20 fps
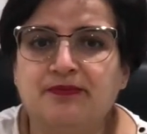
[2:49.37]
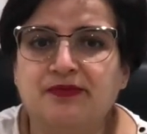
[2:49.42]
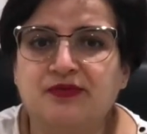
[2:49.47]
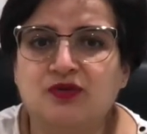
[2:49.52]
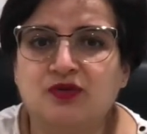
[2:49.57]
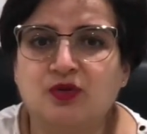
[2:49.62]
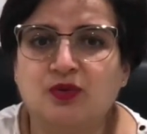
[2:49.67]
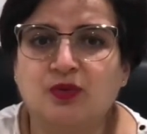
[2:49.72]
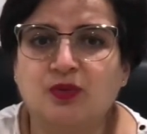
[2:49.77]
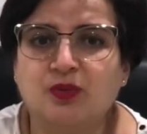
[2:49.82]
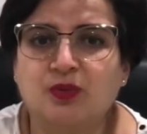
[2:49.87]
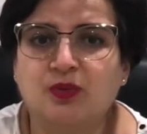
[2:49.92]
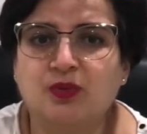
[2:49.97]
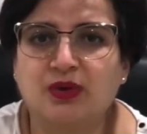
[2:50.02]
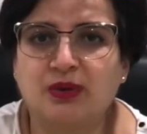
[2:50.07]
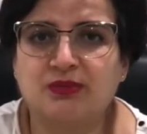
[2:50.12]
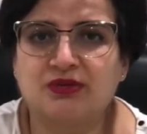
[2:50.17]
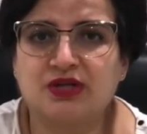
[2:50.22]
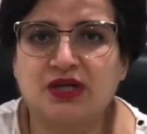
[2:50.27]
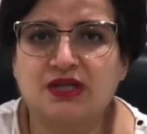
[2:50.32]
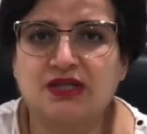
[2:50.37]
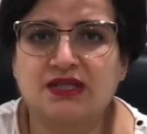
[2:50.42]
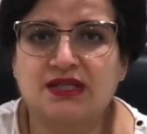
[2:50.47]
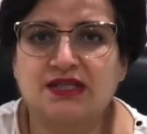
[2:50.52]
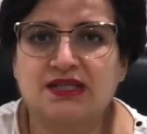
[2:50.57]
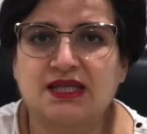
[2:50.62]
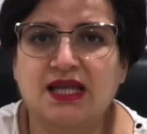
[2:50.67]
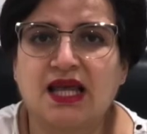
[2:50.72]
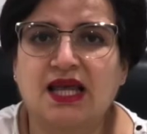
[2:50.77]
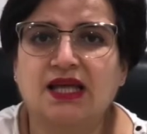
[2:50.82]
So what I'm trying to
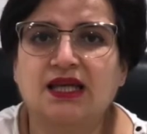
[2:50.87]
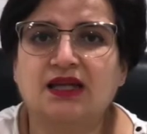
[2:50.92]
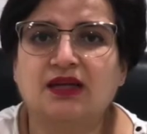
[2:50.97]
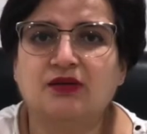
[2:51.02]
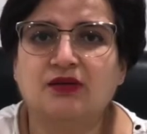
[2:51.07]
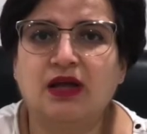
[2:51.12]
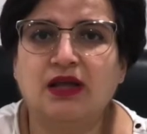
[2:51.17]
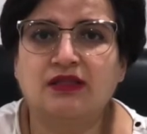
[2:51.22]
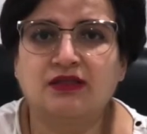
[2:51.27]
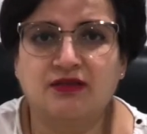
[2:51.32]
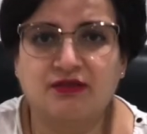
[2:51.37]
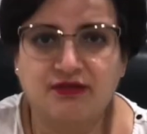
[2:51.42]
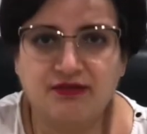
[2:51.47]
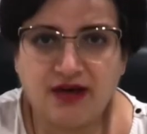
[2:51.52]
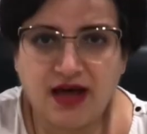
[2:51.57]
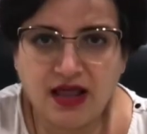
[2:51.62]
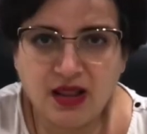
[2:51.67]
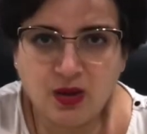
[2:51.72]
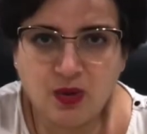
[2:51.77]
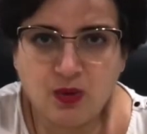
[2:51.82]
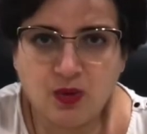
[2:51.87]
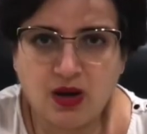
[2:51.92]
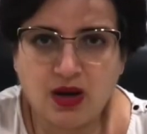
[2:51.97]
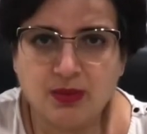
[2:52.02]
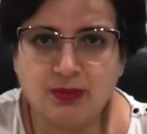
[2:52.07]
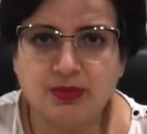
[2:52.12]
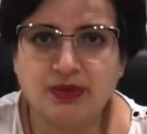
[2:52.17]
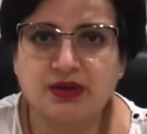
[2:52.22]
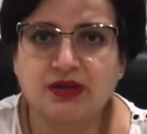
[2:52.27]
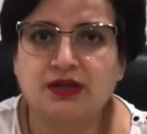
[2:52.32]
say, at the
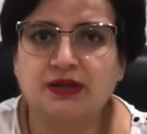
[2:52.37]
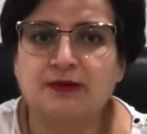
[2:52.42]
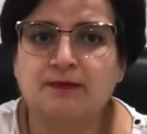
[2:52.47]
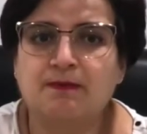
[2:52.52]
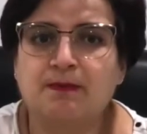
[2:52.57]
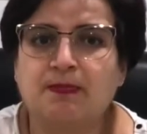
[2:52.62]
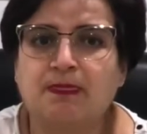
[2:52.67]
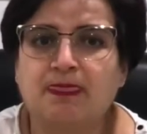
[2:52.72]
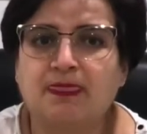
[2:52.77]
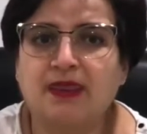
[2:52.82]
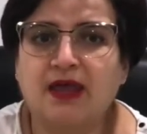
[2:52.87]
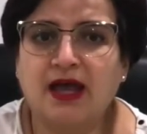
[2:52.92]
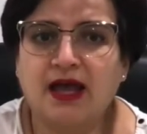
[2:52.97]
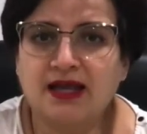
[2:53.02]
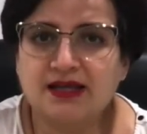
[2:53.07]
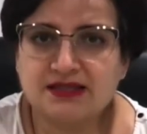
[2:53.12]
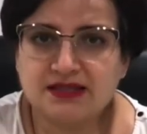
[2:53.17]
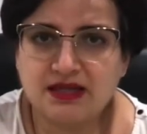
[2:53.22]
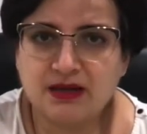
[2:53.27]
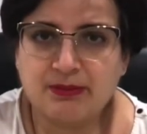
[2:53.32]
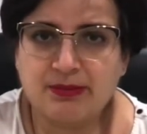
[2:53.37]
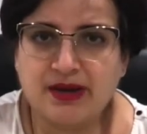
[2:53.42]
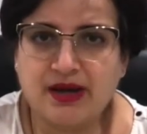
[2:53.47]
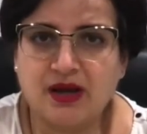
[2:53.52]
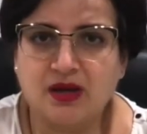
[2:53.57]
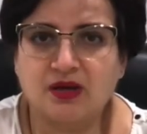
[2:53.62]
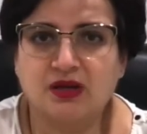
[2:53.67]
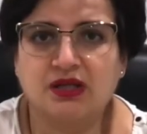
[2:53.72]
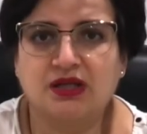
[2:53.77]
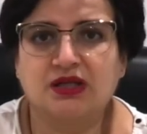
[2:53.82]
follow-up, ask
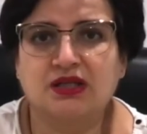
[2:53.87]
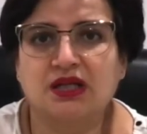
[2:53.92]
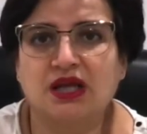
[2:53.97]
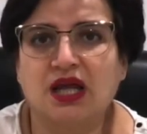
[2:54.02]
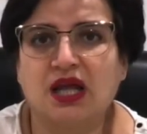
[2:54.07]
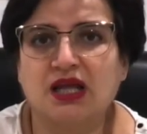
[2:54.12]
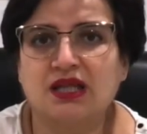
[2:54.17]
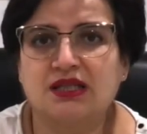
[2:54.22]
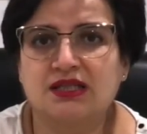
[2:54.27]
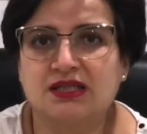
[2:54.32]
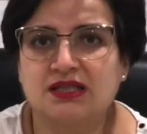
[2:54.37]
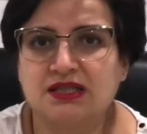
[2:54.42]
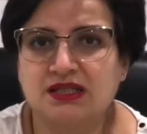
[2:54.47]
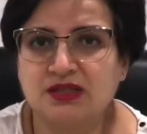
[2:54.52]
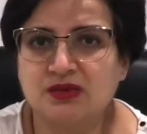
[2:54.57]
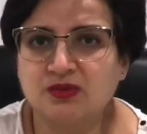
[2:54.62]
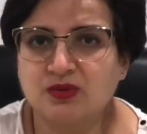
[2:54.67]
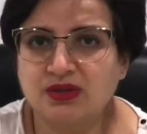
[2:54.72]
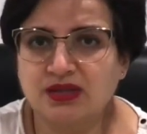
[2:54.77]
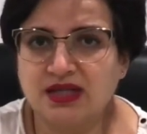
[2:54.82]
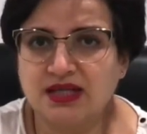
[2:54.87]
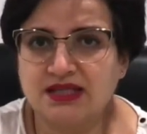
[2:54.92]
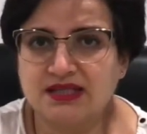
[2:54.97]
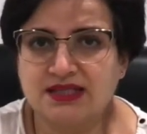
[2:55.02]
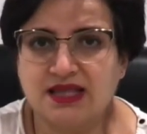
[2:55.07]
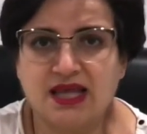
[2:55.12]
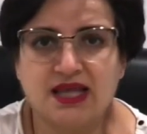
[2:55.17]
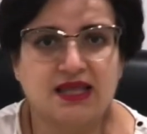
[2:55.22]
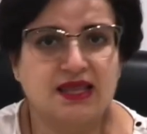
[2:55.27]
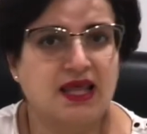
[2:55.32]
about it and see what they
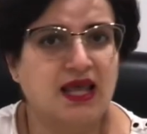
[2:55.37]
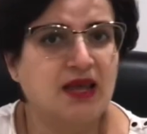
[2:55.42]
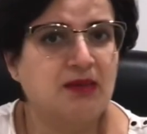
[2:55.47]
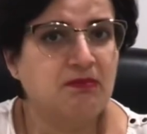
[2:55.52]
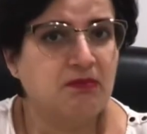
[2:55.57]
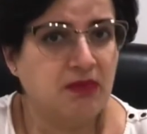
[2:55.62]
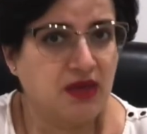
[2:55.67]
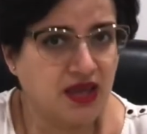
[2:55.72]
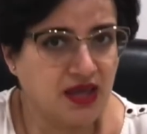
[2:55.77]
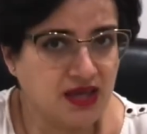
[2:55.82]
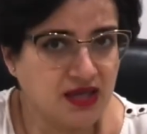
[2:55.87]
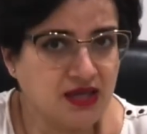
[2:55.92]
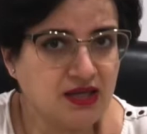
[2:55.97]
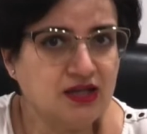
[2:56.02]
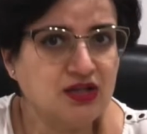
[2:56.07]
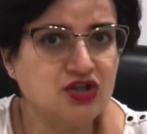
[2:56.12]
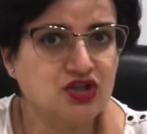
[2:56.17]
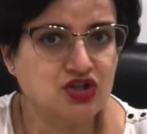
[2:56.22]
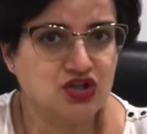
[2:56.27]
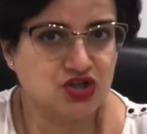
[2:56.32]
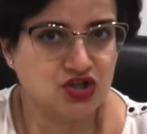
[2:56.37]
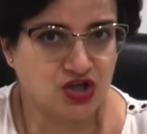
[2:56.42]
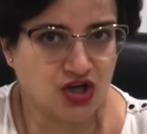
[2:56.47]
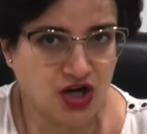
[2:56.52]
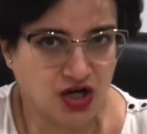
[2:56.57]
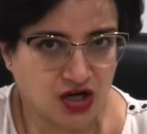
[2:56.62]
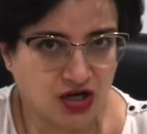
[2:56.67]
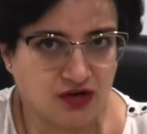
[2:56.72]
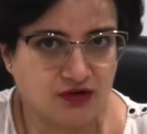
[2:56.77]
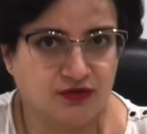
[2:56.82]
say. They may
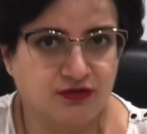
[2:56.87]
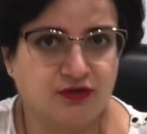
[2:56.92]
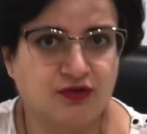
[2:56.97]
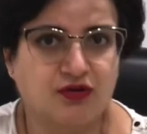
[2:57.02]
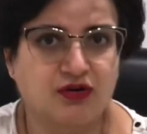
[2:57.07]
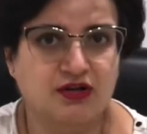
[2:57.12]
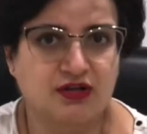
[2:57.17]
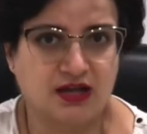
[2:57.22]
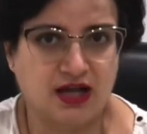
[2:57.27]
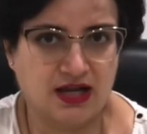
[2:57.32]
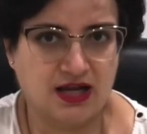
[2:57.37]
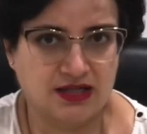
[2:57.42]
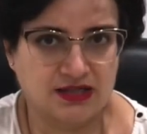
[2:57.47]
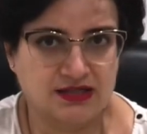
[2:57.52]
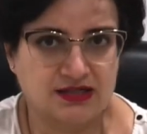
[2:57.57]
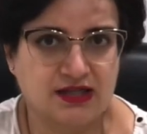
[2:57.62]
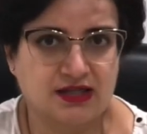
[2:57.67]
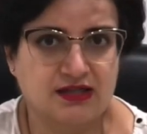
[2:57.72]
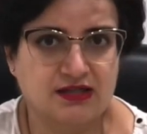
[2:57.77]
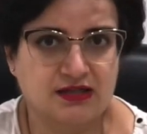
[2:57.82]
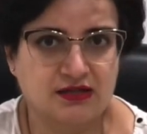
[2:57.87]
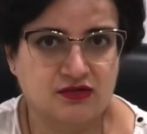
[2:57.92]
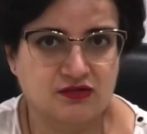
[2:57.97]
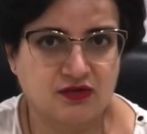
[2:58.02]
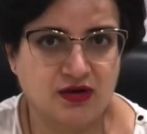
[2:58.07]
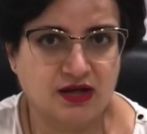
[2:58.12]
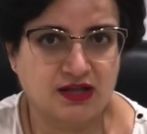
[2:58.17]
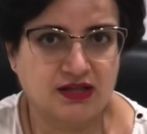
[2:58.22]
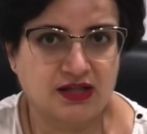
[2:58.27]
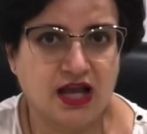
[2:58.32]
check for diastasis
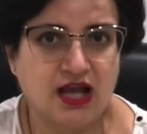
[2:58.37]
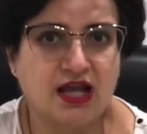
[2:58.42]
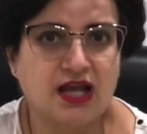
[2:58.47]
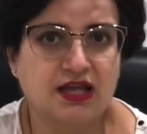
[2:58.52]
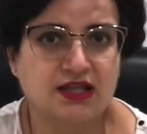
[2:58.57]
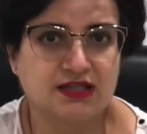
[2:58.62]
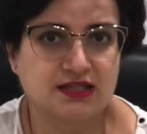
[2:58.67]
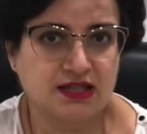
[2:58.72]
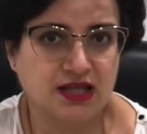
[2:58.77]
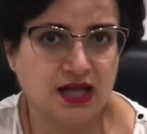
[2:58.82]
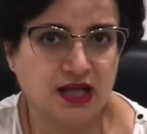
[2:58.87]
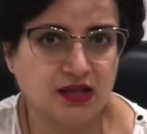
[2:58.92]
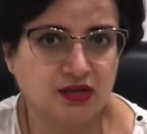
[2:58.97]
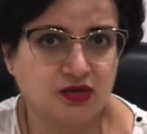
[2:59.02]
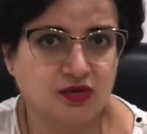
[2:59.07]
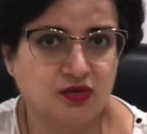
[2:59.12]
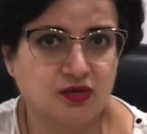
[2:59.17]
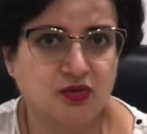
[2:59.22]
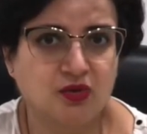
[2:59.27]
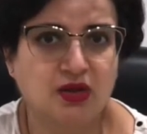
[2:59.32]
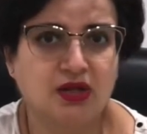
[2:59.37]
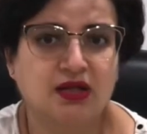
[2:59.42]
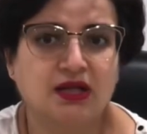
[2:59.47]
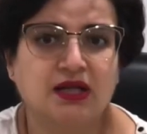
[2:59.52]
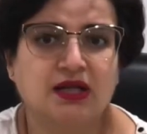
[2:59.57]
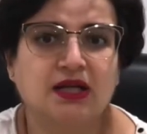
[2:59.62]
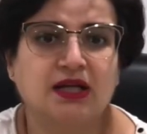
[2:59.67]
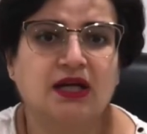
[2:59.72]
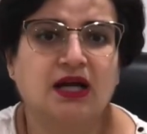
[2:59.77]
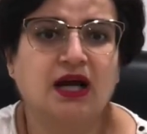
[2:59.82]
recti and tell you
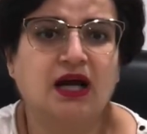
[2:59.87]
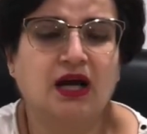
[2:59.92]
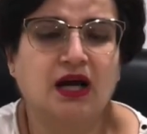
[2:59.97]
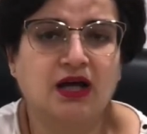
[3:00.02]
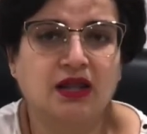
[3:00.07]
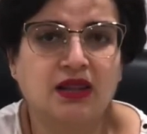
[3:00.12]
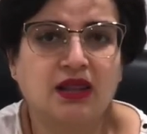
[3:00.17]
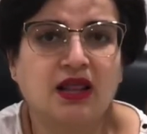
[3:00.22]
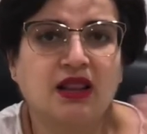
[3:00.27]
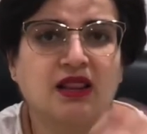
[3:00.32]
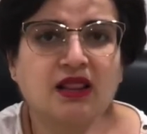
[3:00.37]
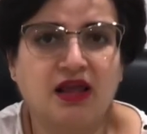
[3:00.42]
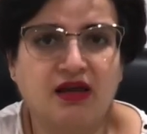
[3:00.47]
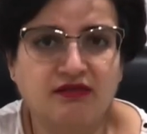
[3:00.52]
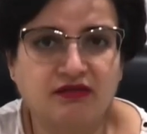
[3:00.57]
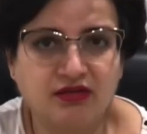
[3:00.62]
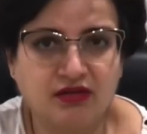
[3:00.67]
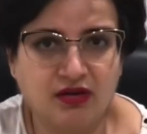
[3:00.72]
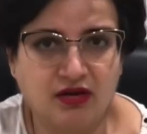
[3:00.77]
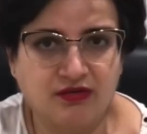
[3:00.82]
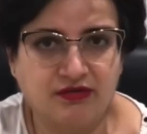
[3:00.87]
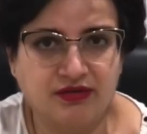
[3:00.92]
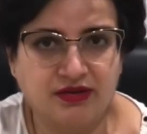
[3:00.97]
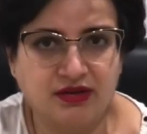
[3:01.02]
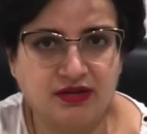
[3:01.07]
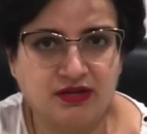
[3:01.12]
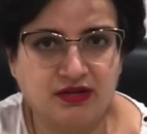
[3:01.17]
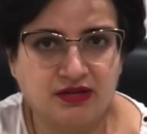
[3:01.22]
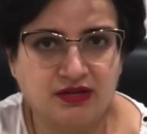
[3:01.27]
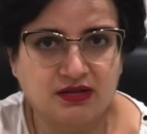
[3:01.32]
the level of
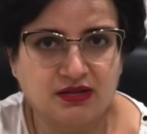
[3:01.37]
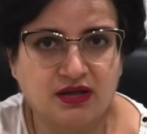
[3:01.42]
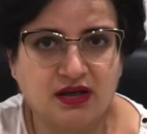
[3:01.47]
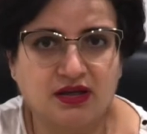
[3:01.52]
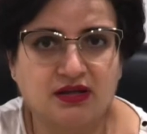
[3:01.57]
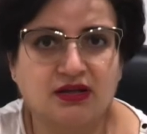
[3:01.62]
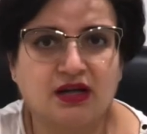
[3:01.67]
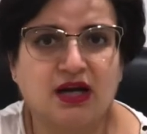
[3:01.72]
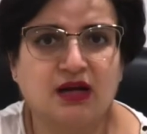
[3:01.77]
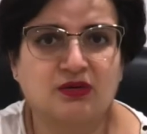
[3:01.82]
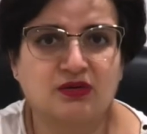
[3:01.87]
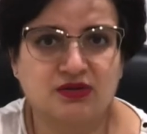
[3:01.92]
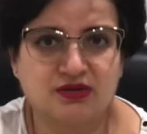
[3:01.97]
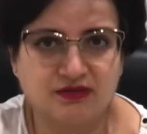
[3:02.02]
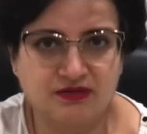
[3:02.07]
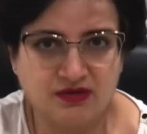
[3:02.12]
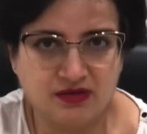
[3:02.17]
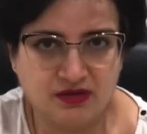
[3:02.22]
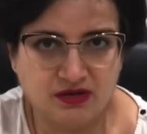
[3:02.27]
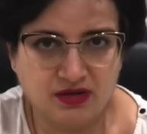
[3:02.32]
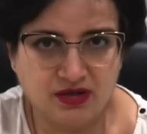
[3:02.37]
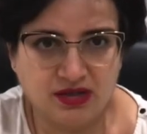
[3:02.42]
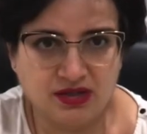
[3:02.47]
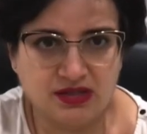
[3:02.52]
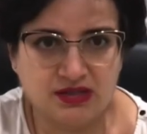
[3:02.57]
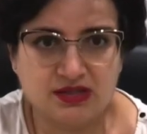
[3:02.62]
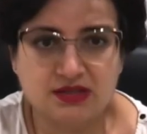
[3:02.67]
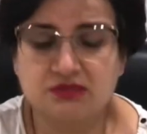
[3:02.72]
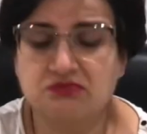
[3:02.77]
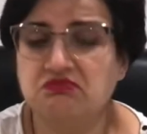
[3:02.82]
it and how severe it
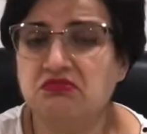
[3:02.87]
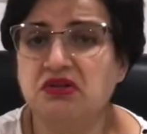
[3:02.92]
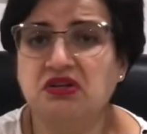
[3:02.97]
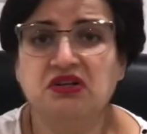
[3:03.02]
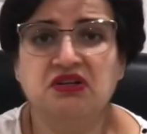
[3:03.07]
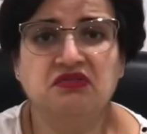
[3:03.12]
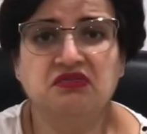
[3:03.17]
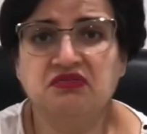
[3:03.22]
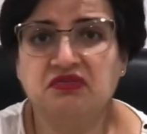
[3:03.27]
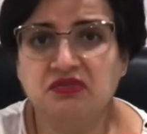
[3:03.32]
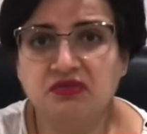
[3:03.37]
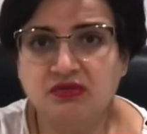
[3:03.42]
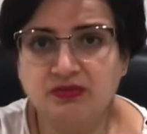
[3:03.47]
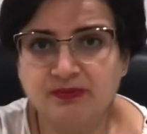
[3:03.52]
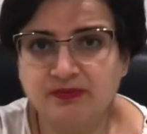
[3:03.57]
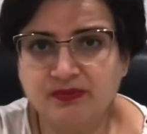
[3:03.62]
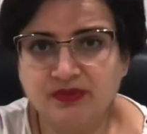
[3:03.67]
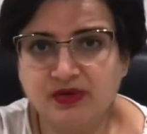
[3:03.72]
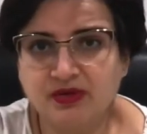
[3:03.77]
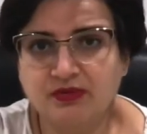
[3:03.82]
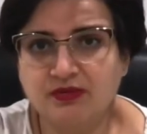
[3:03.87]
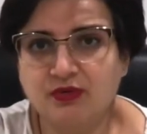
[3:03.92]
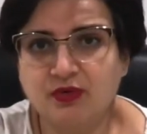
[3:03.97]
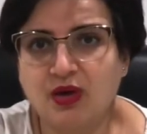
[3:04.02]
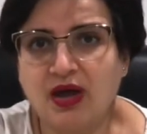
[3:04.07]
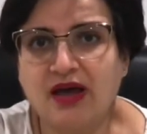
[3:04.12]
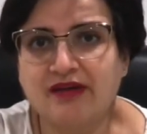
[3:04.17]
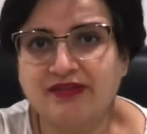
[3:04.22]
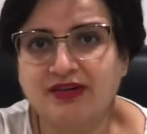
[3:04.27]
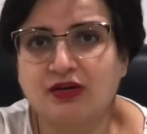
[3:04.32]
is, and if you
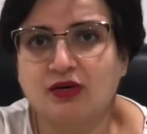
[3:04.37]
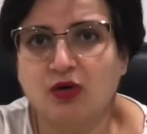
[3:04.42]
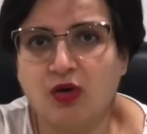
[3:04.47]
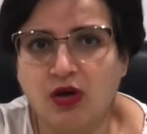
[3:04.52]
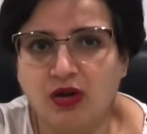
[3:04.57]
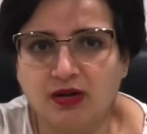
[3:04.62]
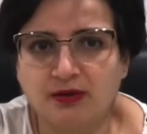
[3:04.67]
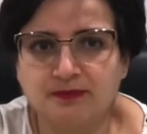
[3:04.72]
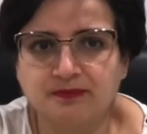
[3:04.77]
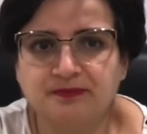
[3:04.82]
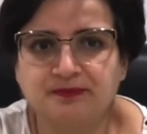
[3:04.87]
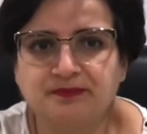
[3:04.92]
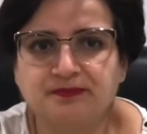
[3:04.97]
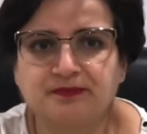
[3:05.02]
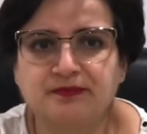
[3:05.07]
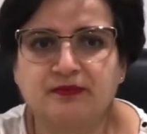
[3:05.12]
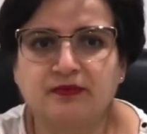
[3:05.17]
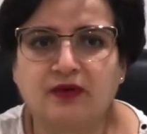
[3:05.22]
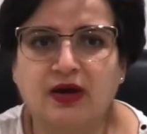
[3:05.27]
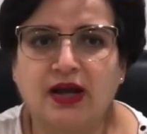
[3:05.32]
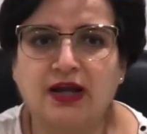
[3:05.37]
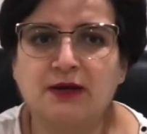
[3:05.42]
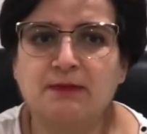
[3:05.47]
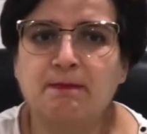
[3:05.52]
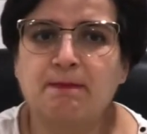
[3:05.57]
have it at all, right?